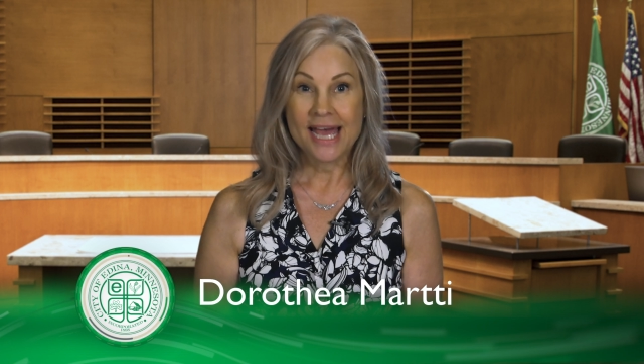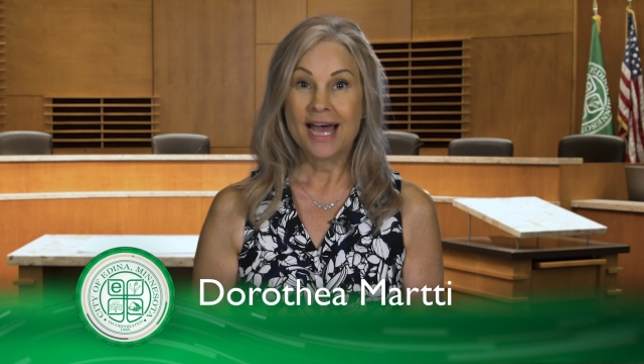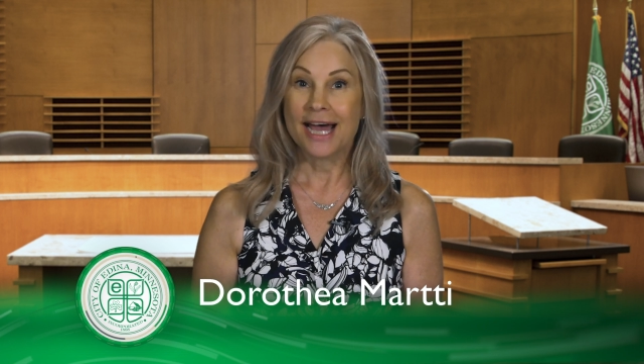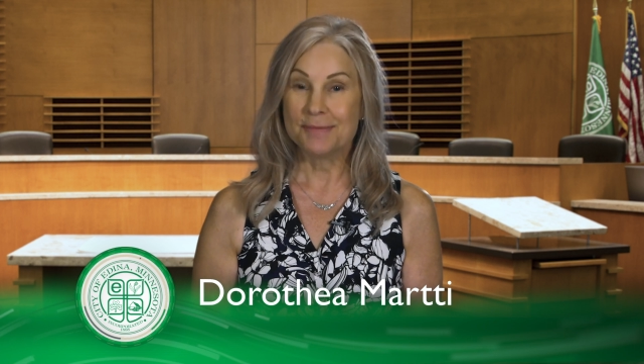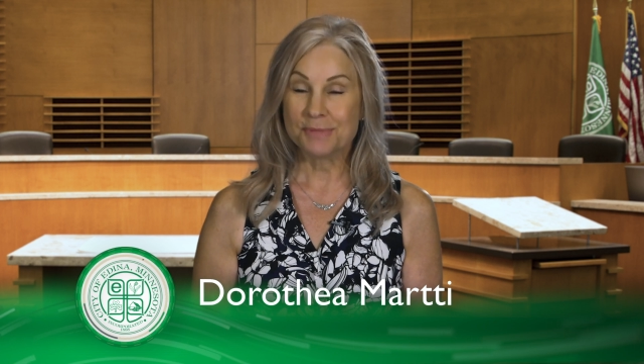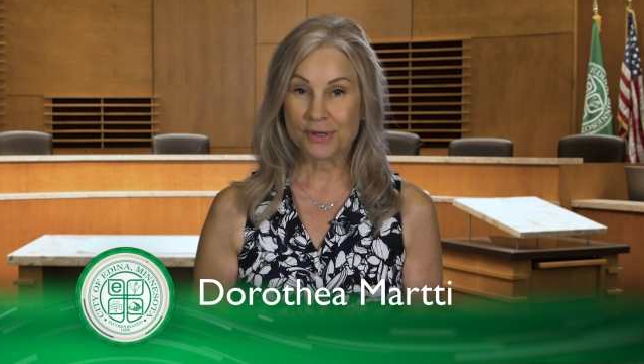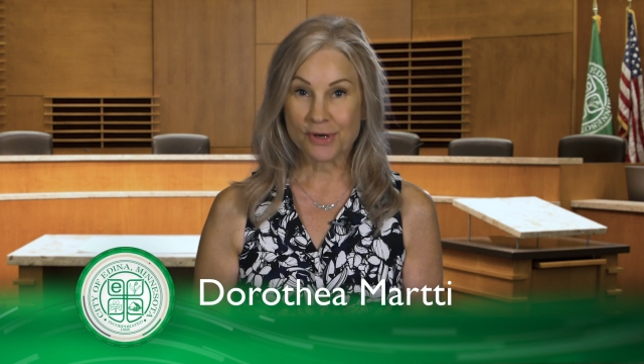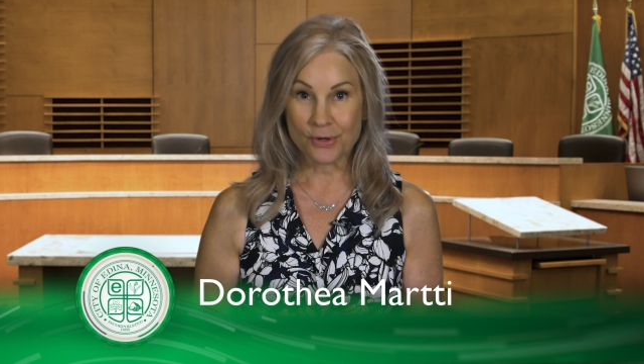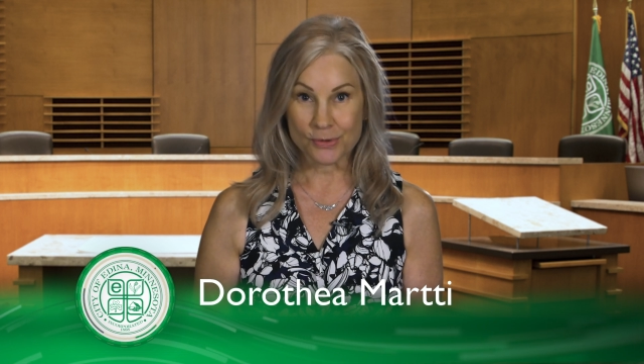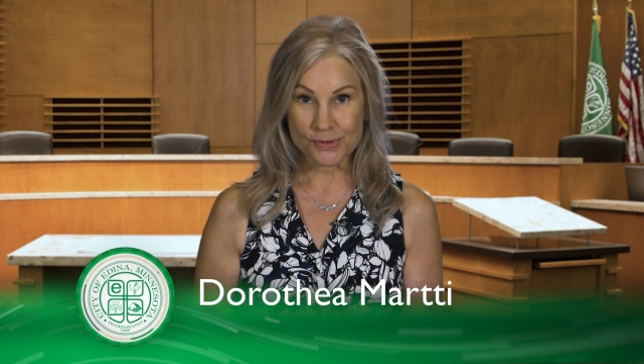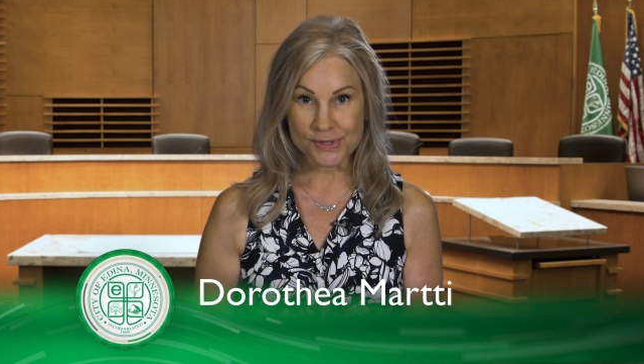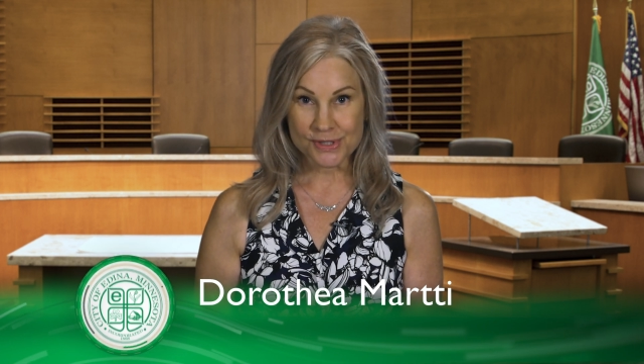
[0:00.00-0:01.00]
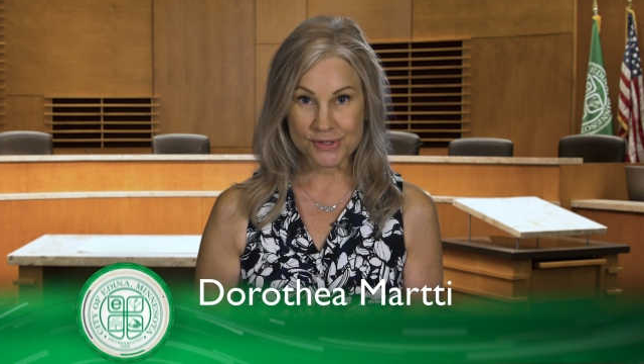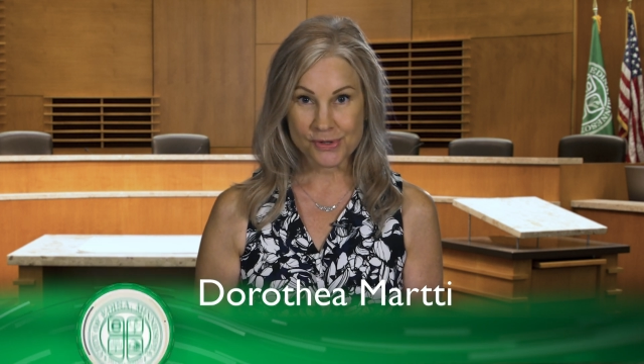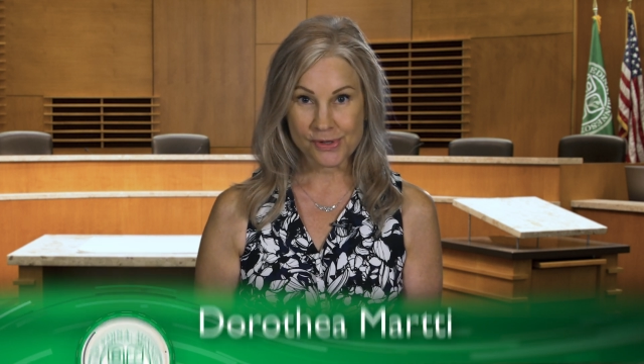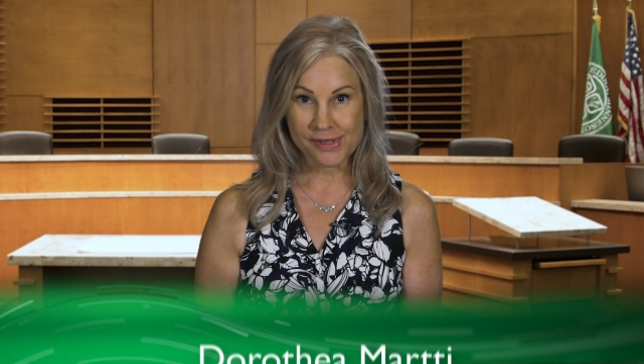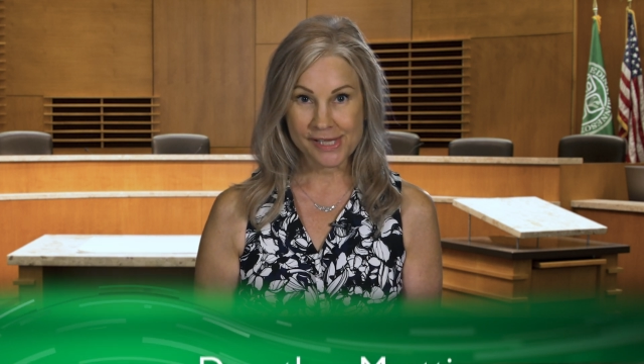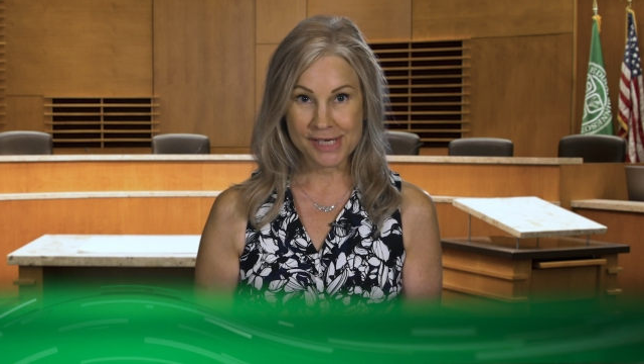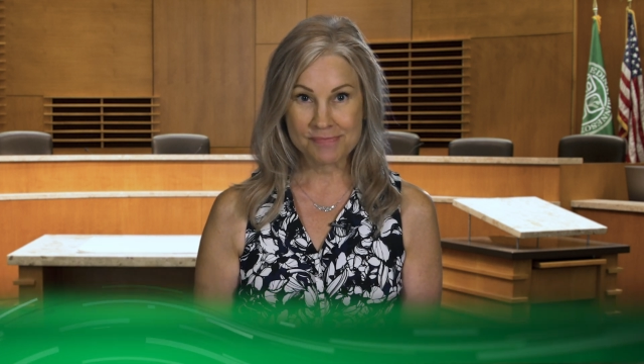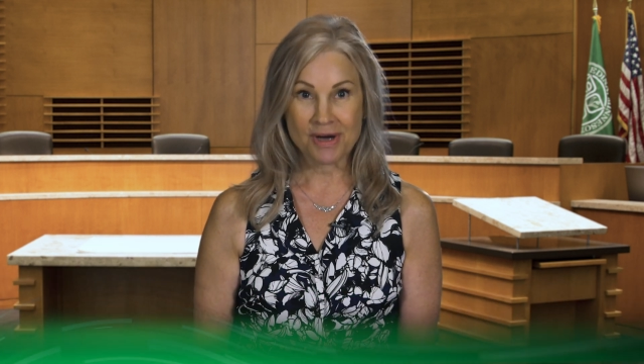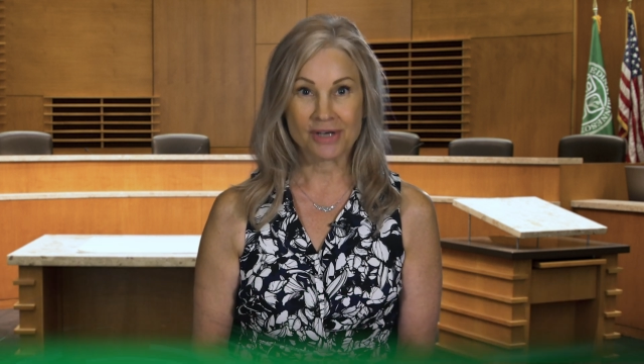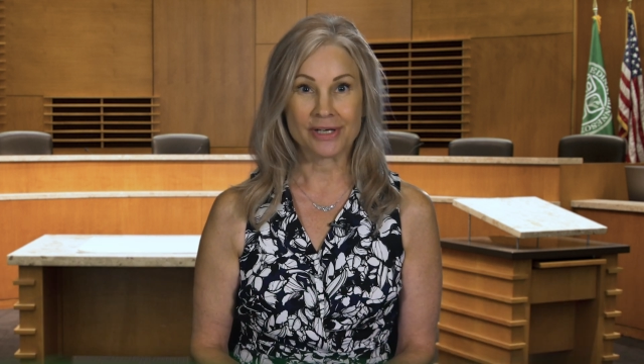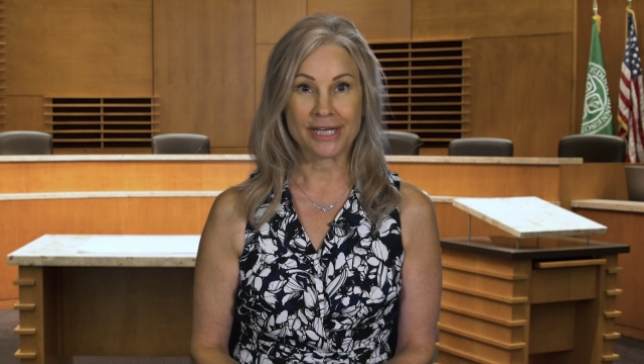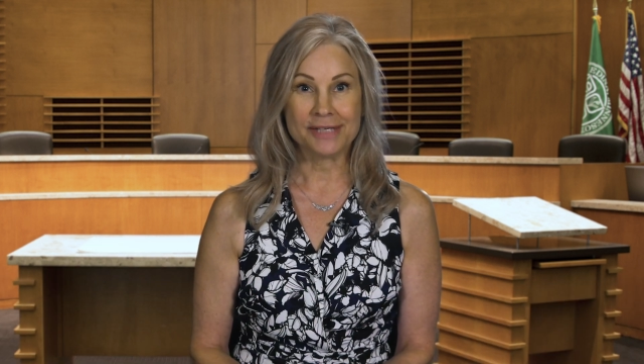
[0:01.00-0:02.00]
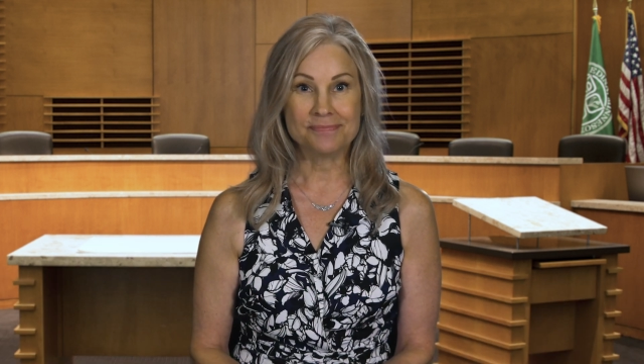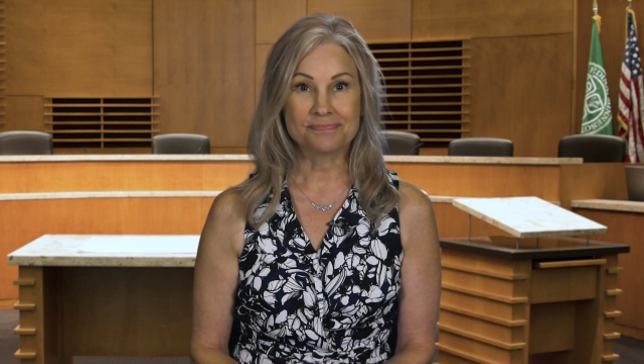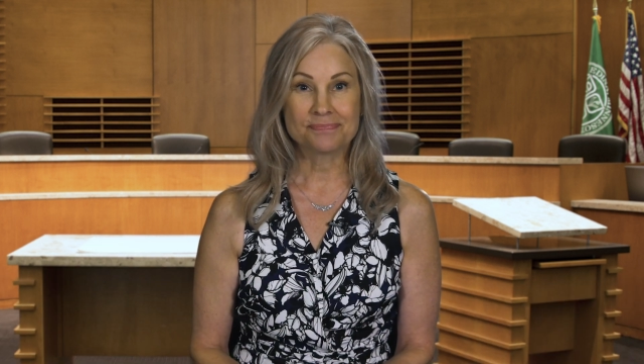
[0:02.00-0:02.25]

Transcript: I'm your host, Dorothea Marty.